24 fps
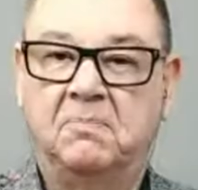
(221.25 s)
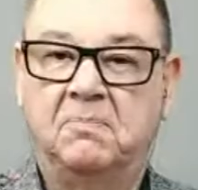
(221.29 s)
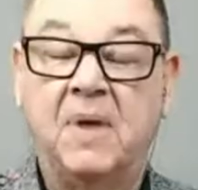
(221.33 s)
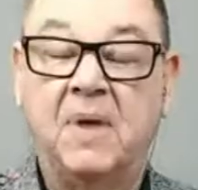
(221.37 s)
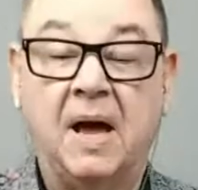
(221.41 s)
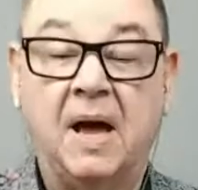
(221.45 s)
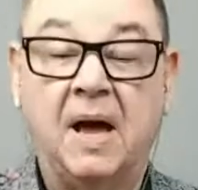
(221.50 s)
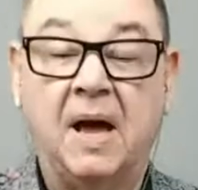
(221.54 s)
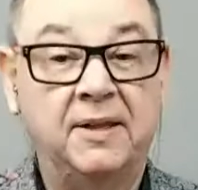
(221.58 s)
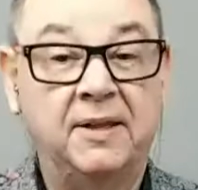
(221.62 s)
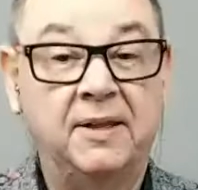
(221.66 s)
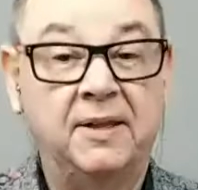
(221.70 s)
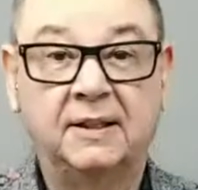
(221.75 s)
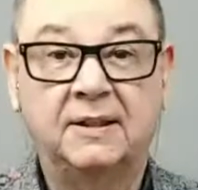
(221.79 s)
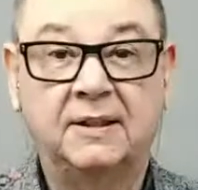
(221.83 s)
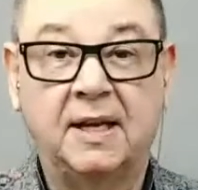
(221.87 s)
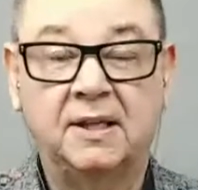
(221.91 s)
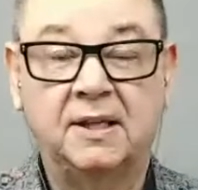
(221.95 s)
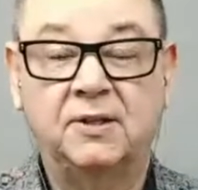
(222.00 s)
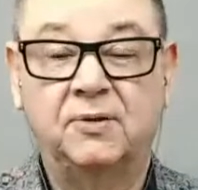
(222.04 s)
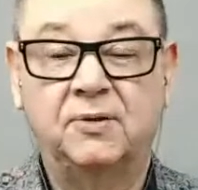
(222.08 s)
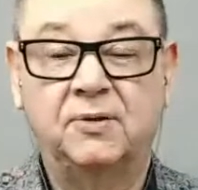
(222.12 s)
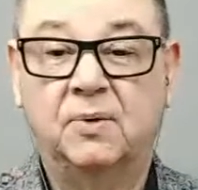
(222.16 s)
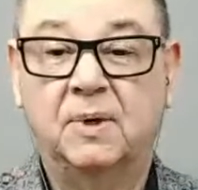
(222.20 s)
I think
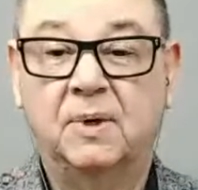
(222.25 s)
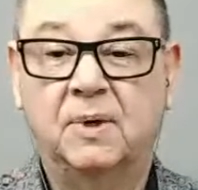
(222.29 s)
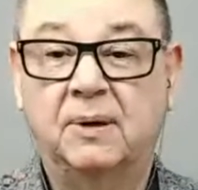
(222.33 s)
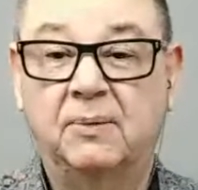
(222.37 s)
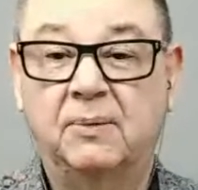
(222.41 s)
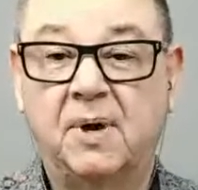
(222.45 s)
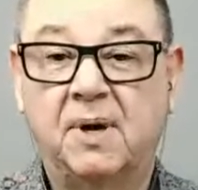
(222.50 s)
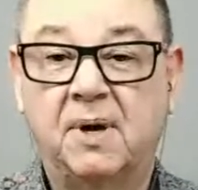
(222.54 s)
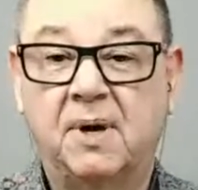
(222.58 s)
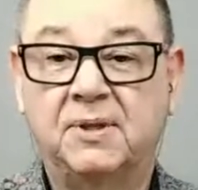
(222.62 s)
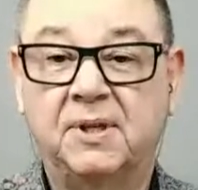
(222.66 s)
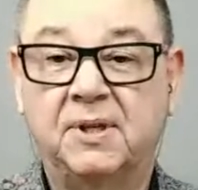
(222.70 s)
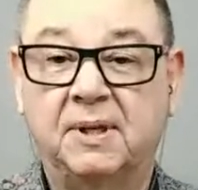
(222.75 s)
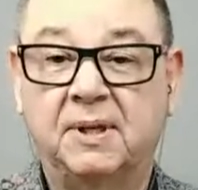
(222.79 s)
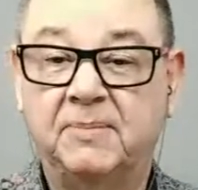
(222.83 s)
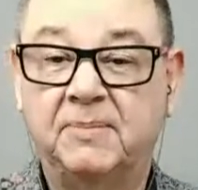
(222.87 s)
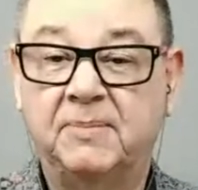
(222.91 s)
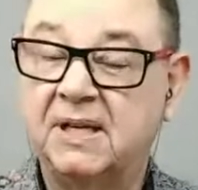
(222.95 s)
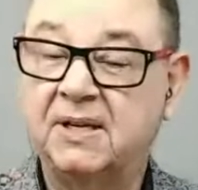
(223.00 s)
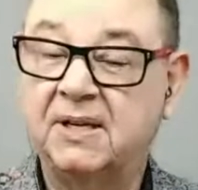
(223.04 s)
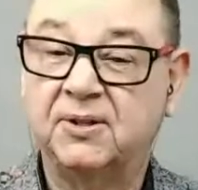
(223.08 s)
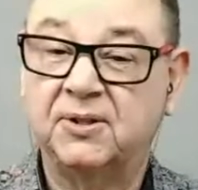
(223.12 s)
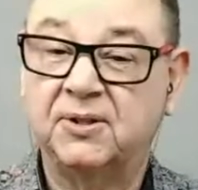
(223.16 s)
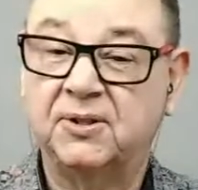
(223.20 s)
that's really well said,
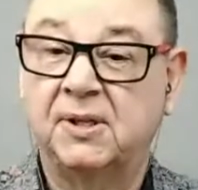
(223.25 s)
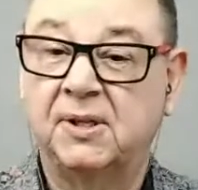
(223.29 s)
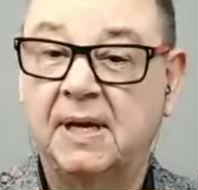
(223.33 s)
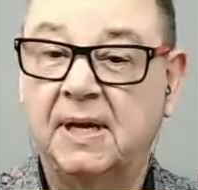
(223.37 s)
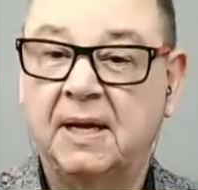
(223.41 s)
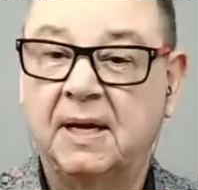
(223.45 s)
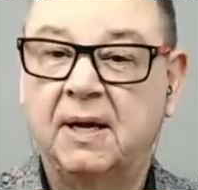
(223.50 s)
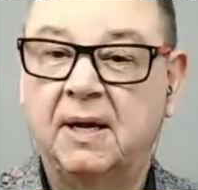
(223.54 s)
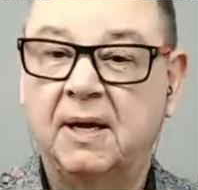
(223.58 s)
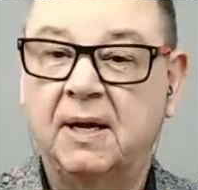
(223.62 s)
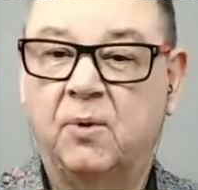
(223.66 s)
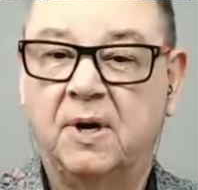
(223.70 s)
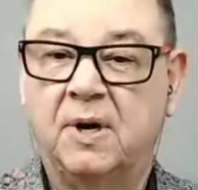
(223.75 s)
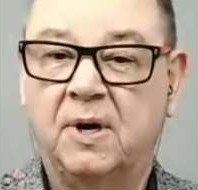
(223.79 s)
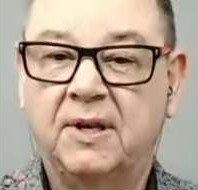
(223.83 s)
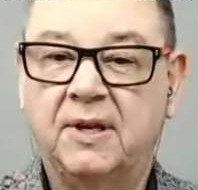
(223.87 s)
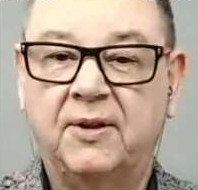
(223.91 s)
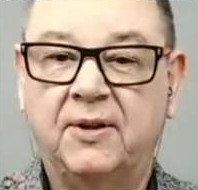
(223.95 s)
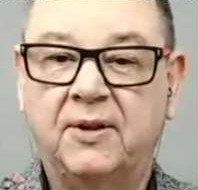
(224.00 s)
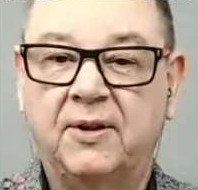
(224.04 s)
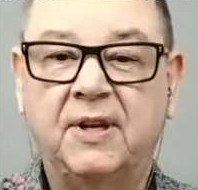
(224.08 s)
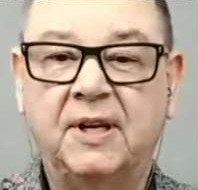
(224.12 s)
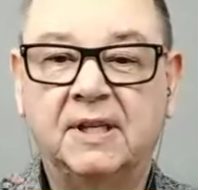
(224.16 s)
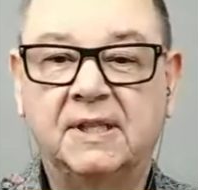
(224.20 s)
because one of
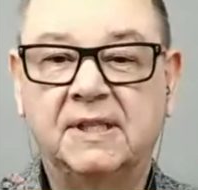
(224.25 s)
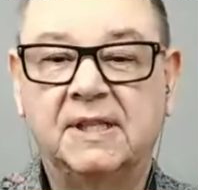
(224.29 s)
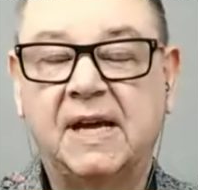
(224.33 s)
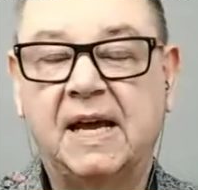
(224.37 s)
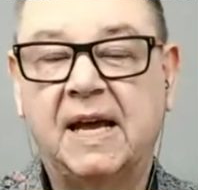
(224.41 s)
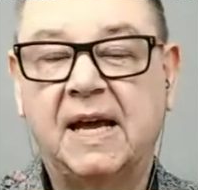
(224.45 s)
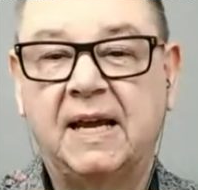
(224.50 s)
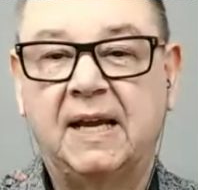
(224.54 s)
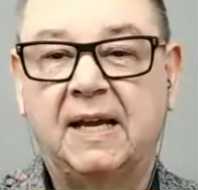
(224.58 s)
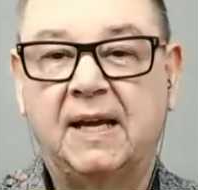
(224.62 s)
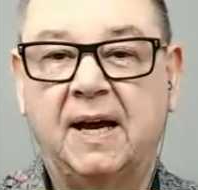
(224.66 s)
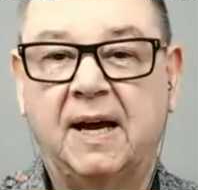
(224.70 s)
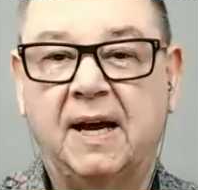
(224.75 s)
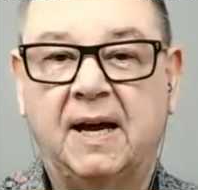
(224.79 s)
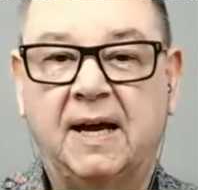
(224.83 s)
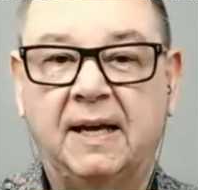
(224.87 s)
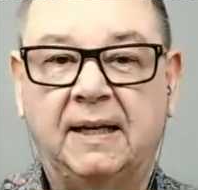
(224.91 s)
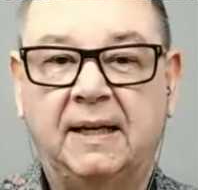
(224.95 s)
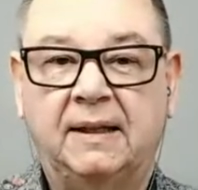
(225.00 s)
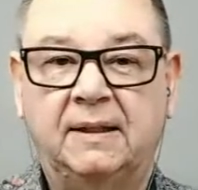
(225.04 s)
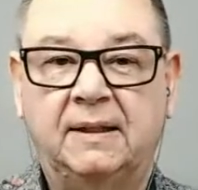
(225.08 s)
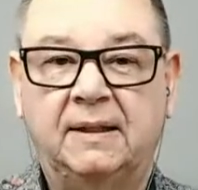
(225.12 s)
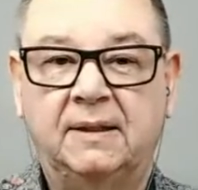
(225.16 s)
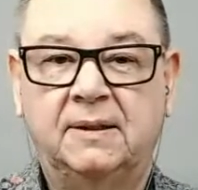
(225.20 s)
the things
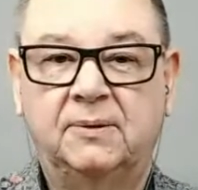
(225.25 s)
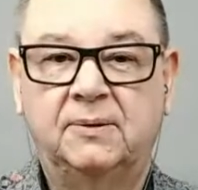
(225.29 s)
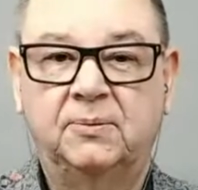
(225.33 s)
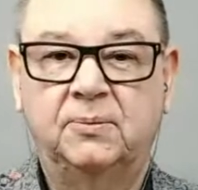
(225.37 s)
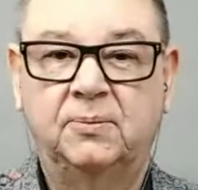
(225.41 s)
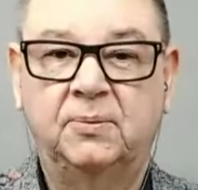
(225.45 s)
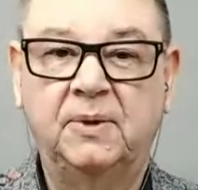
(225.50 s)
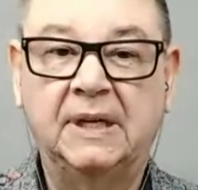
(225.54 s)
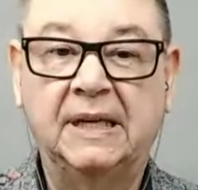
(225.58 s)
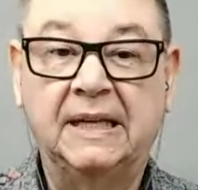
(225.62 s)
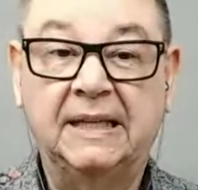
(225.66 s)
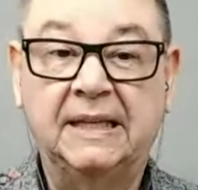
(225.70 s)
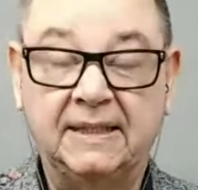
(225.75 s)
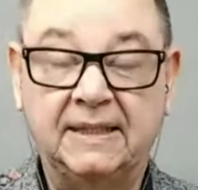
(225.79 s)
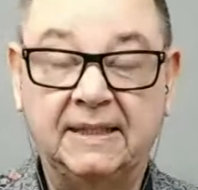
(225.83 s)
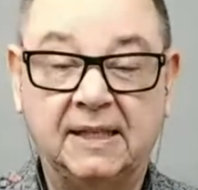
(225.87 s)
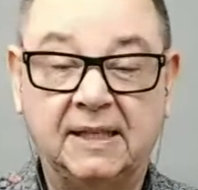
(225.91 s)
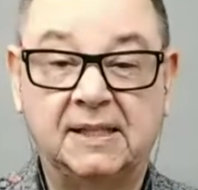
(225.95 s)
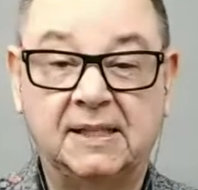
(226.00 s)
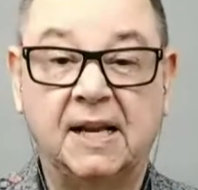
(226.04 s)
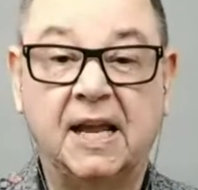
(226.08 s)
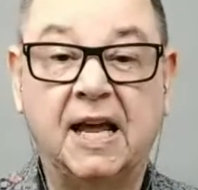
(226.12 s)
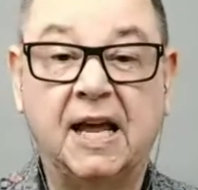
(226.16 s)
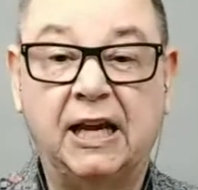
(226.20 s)
I really
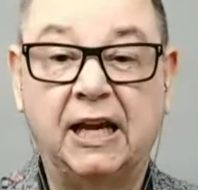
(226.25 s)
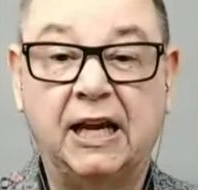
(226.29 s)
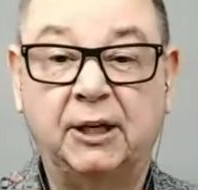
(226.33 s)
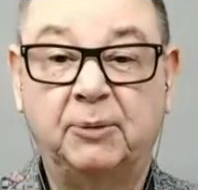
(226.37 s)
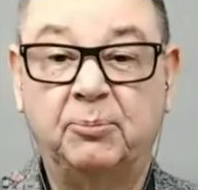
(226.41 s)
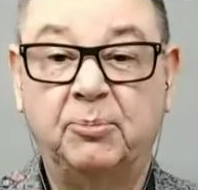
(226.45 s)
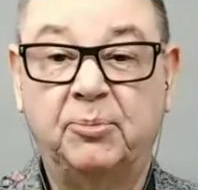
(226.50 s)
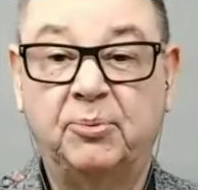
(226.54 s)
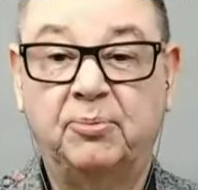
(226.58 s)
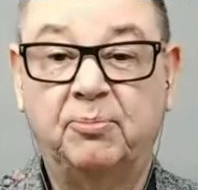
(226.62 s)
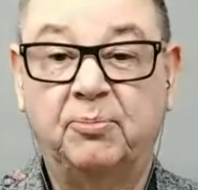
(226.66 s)
dislike